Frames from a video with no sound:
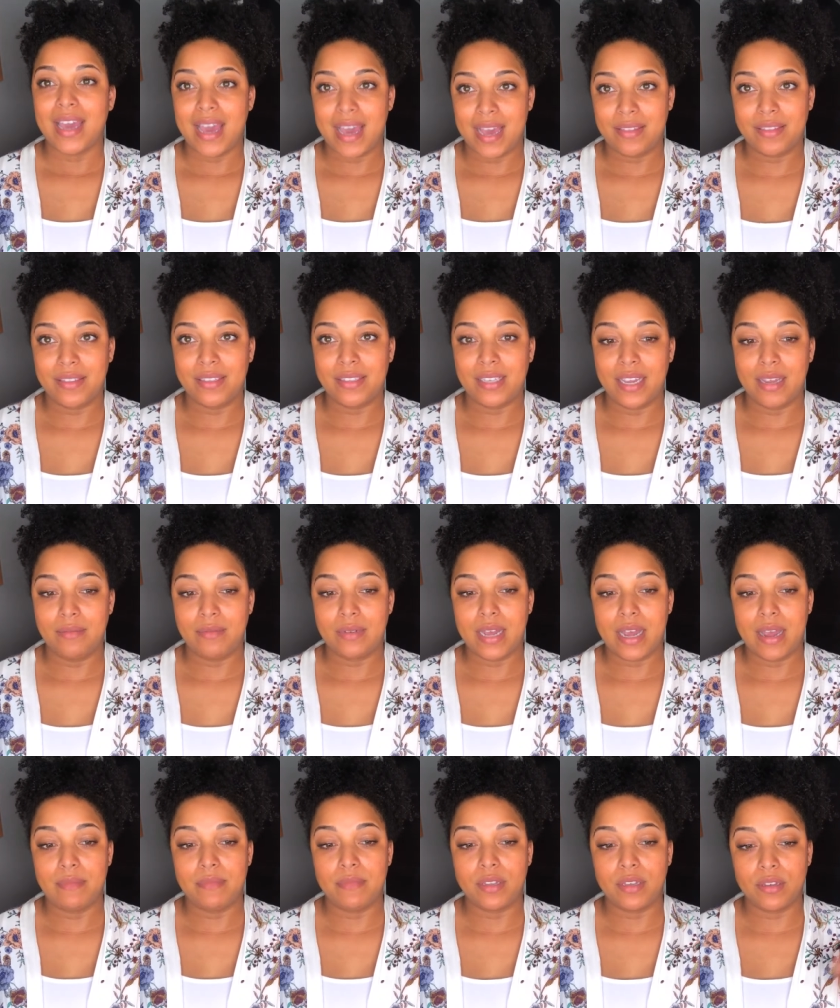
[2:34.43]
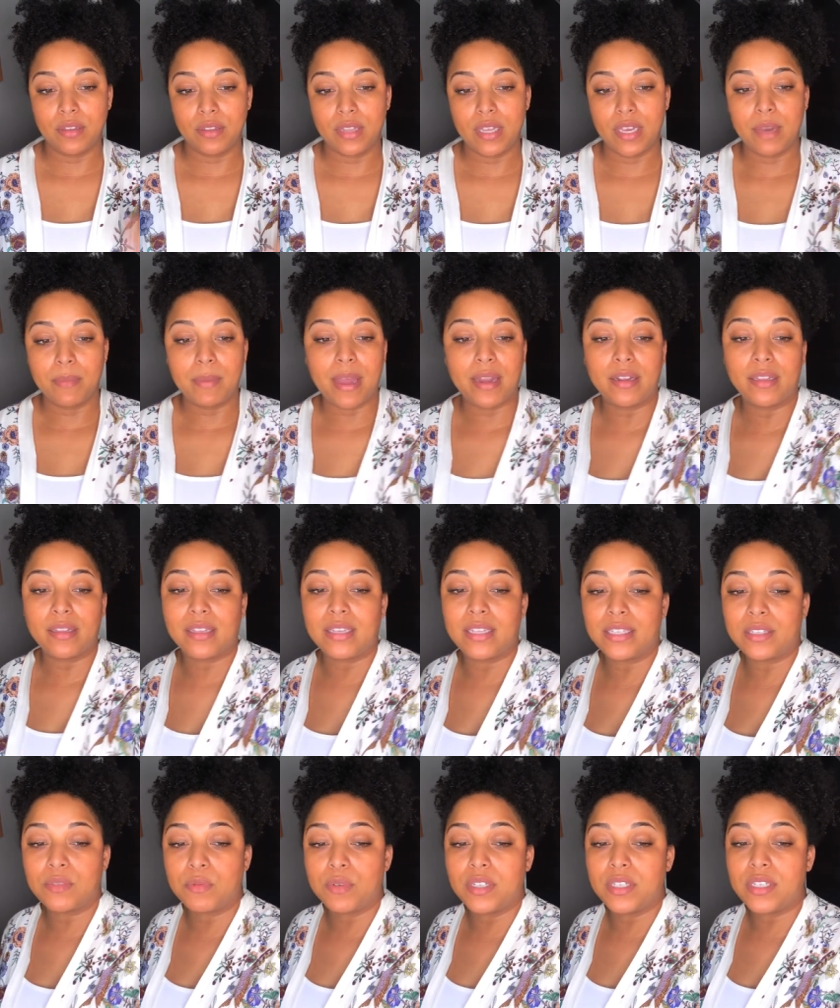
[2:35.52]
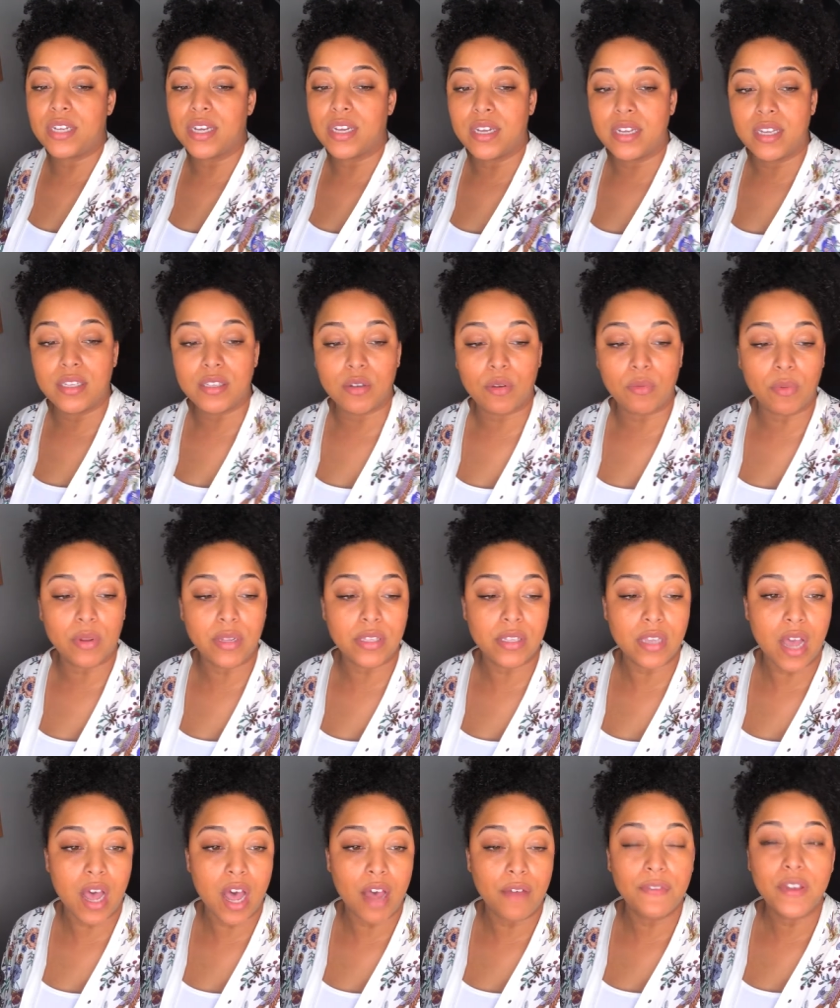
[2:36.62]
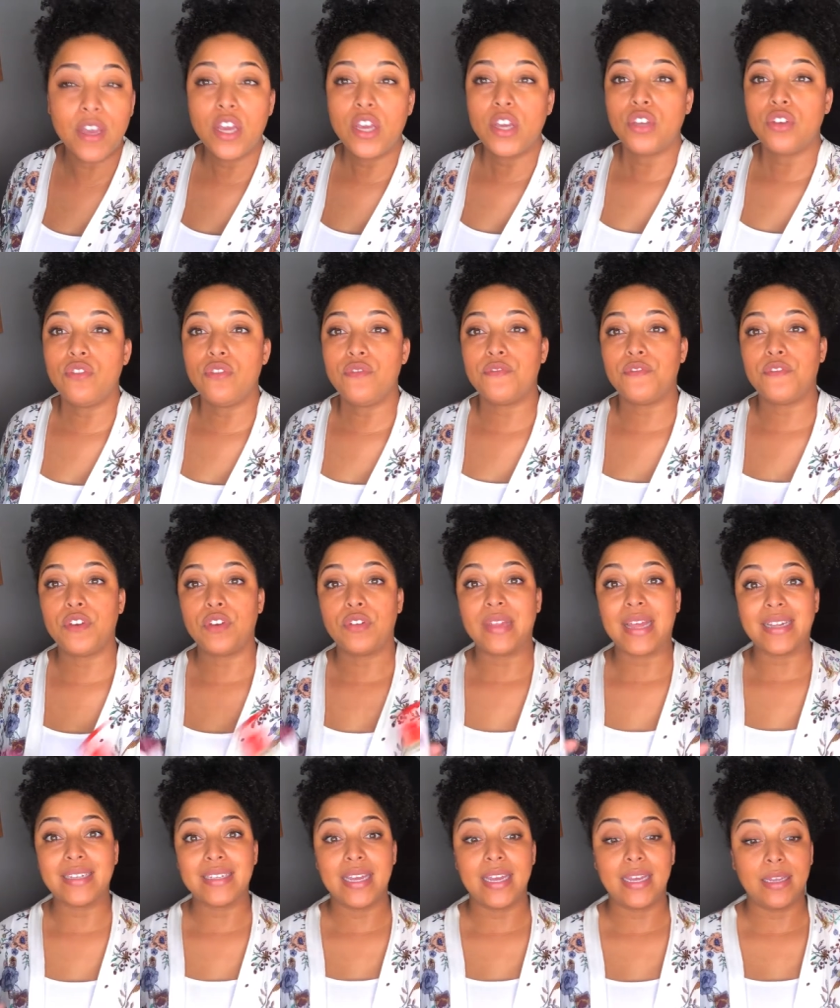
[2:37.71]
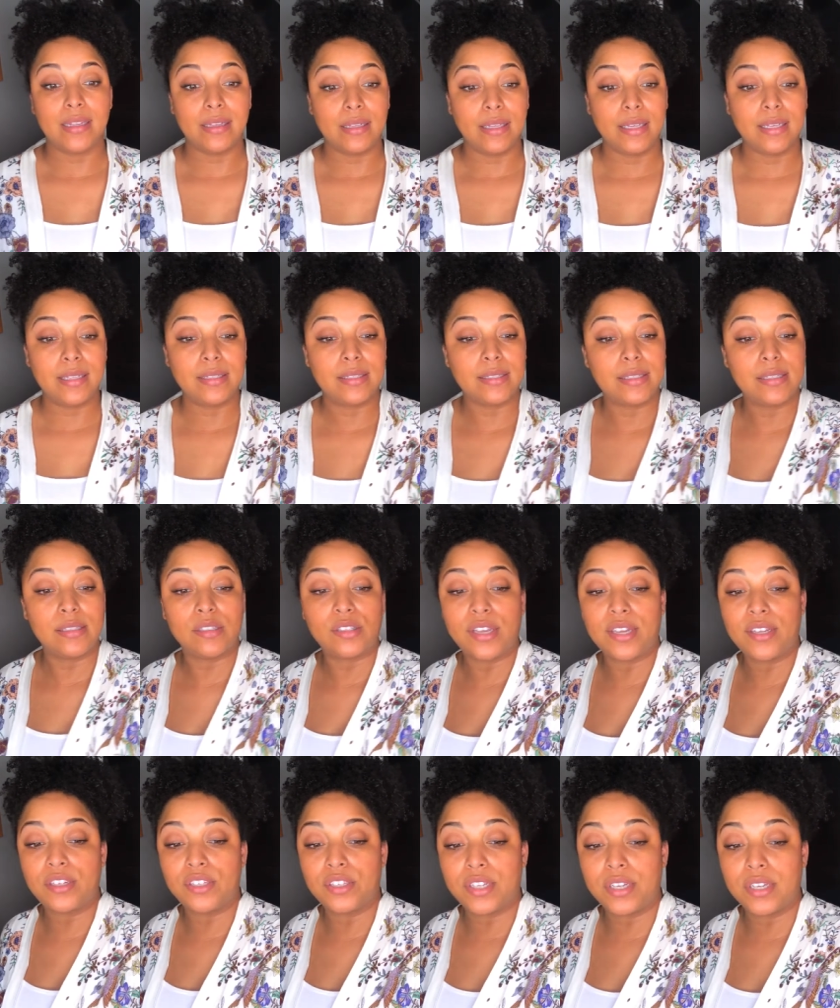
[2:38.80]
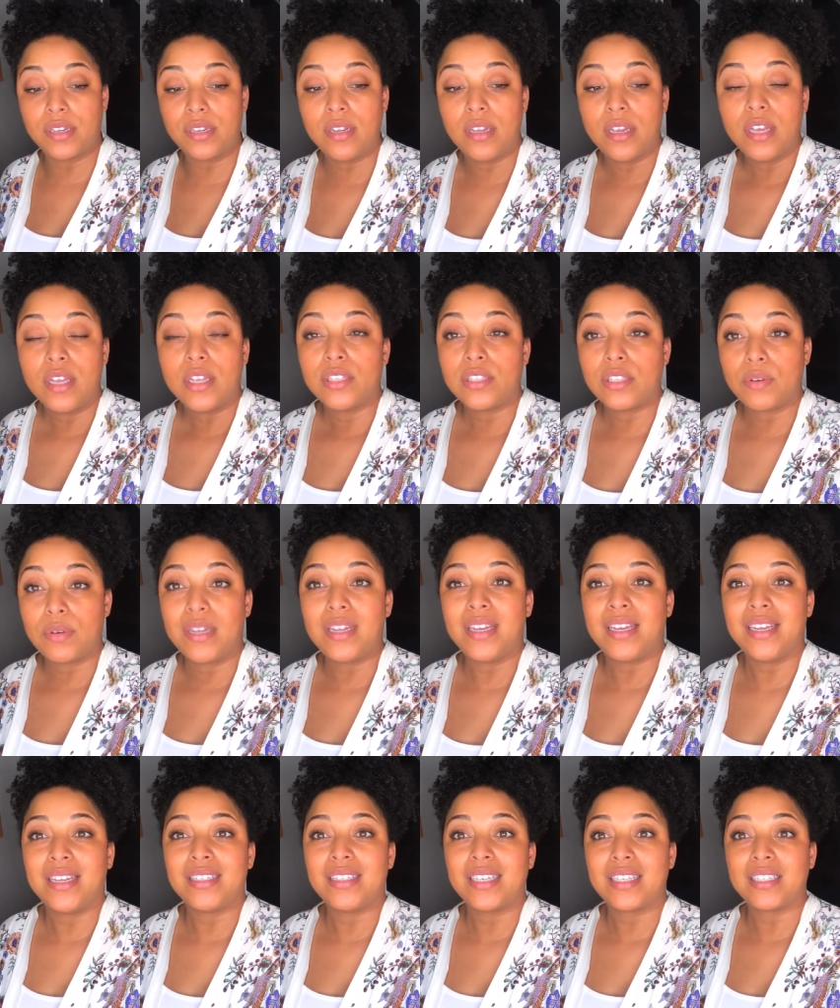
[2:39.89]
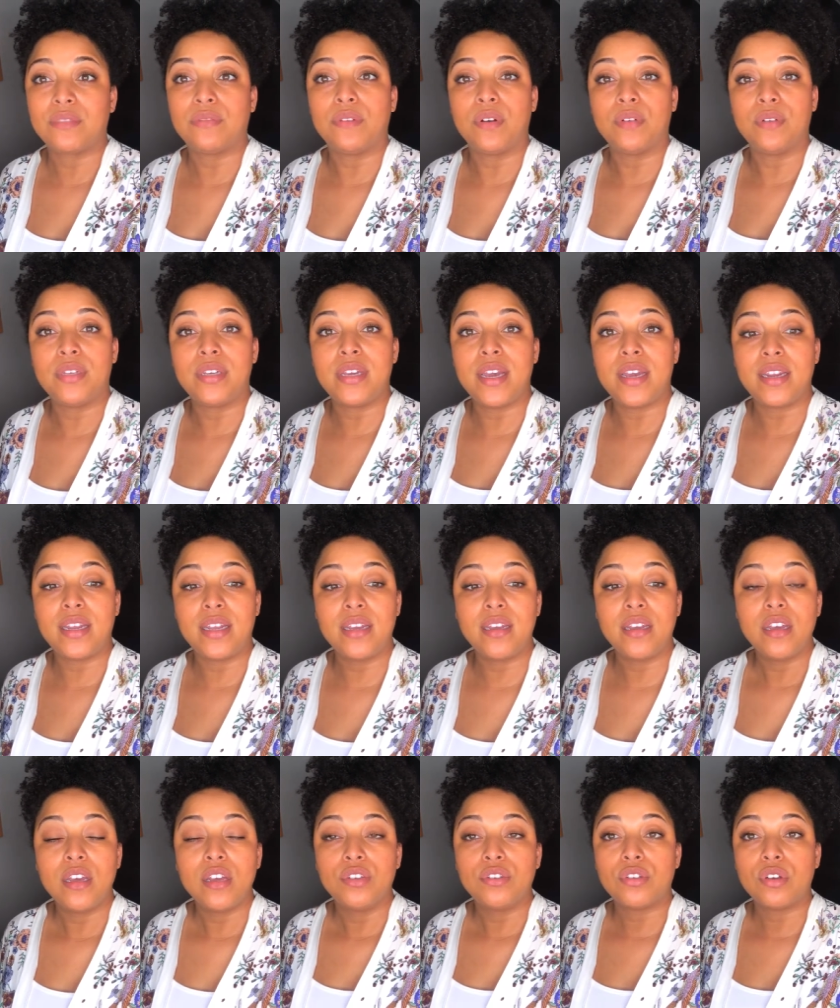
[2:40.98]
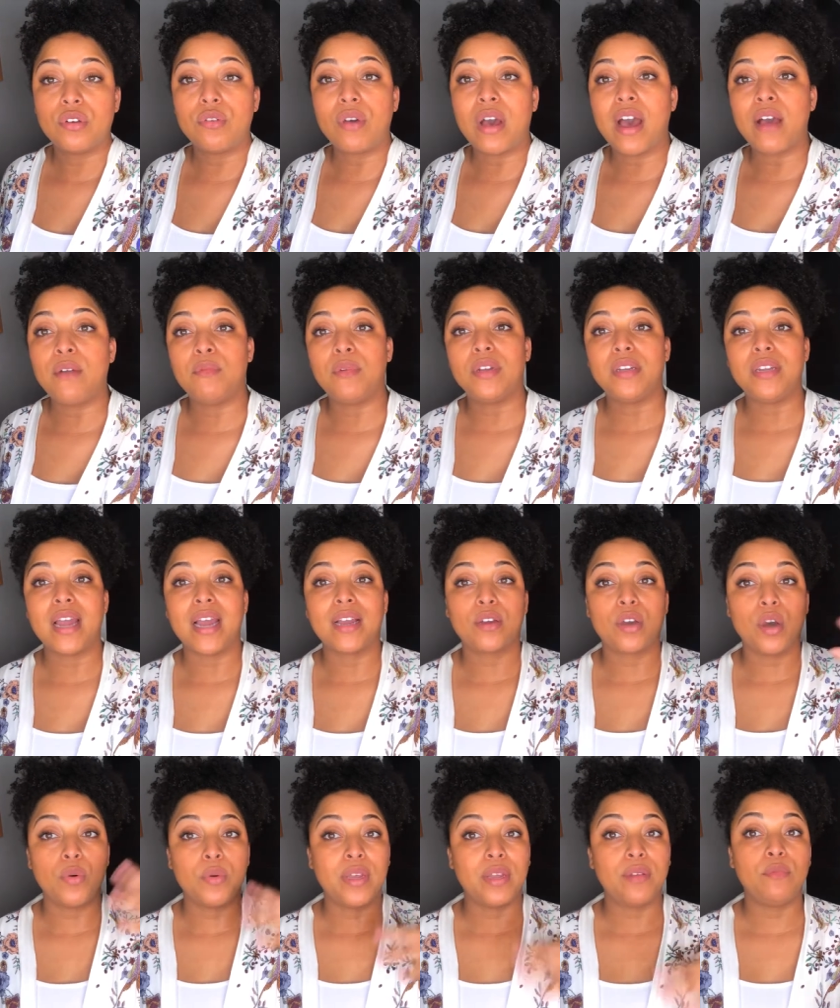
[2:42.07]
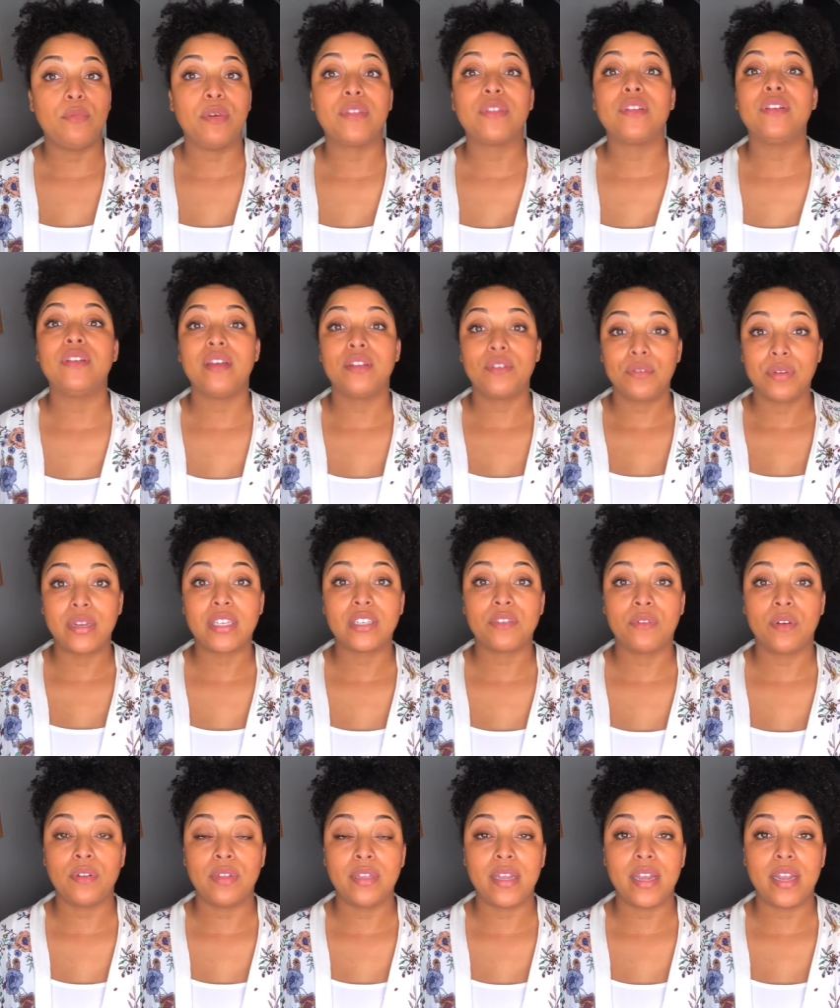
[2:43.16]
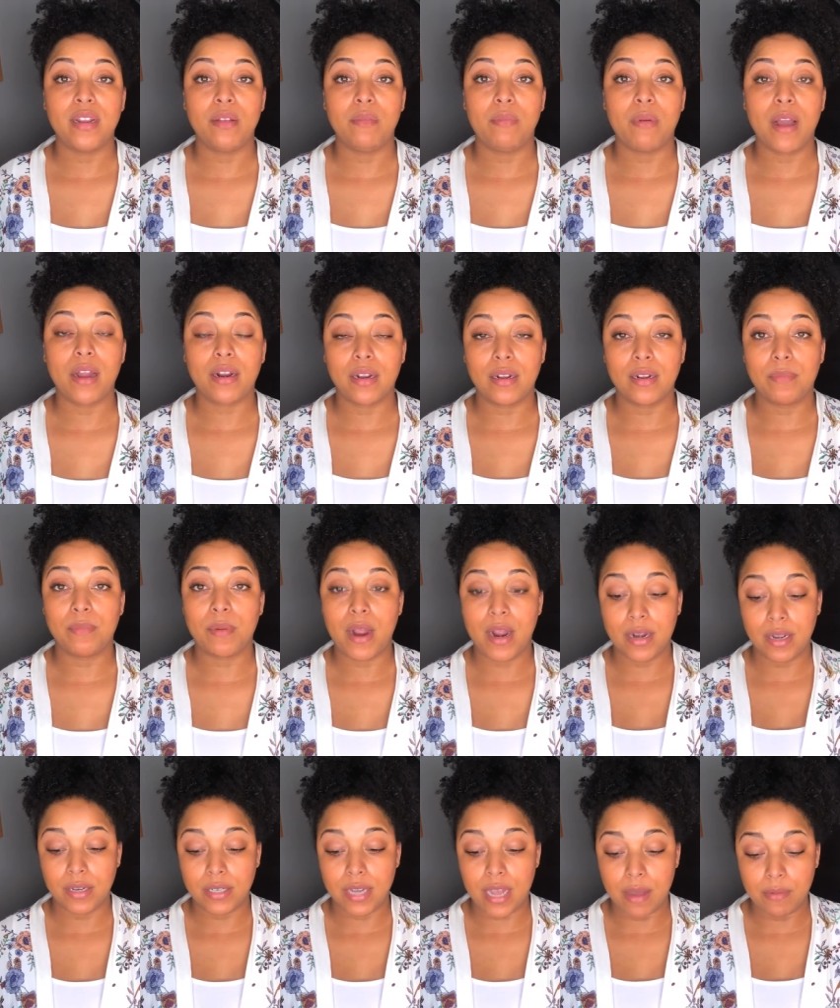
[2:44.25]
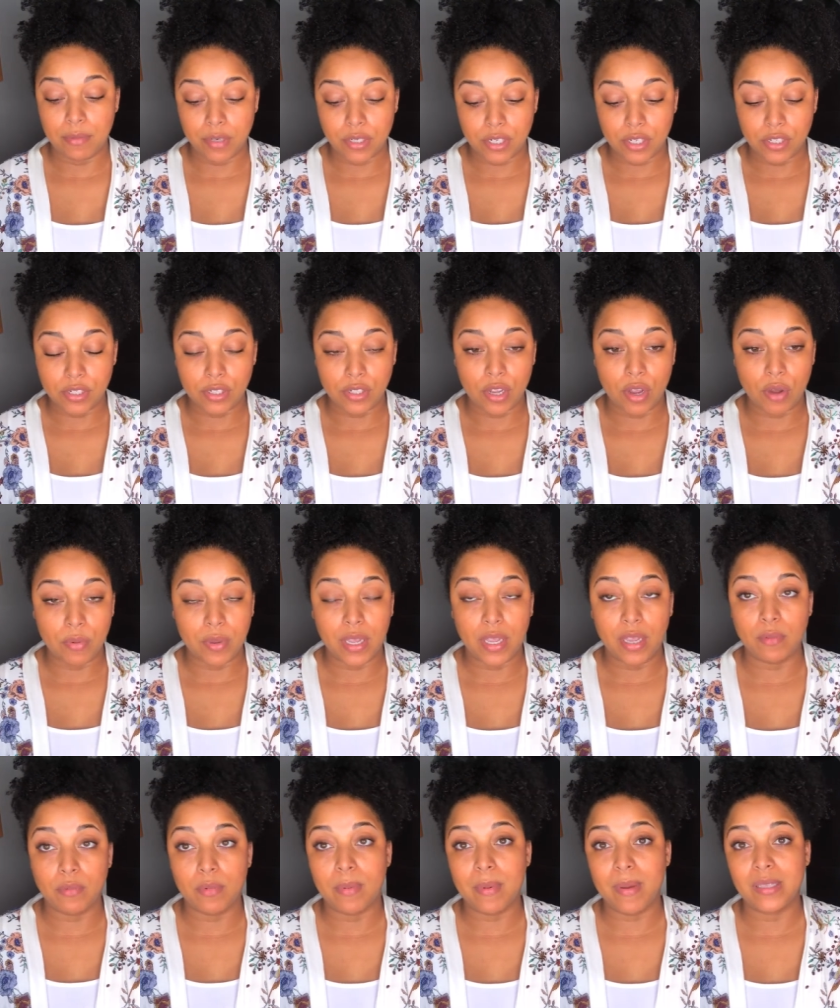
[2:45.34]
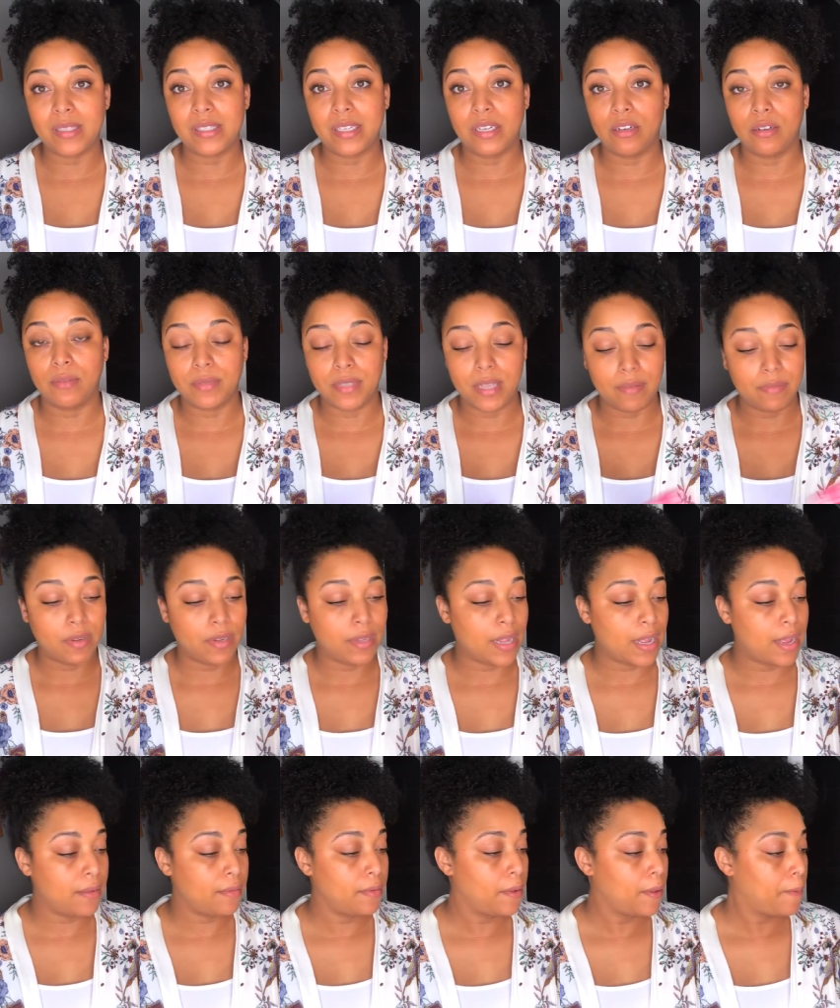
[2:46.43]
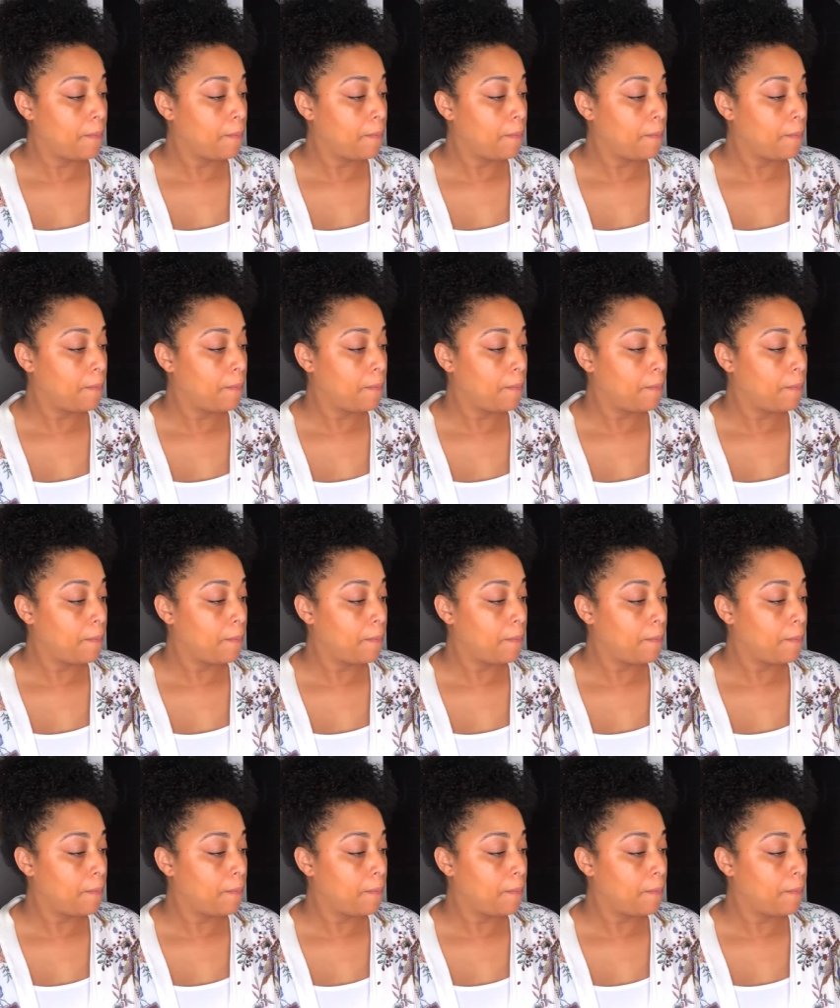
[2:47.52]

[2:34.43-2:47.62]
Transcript: at the same time. The good thing about it, this one does rinse off. You feel that tingling sensation, so it is exfoliating. So I would not go in with another exfoliating product. product. I would just go in with my serums after that.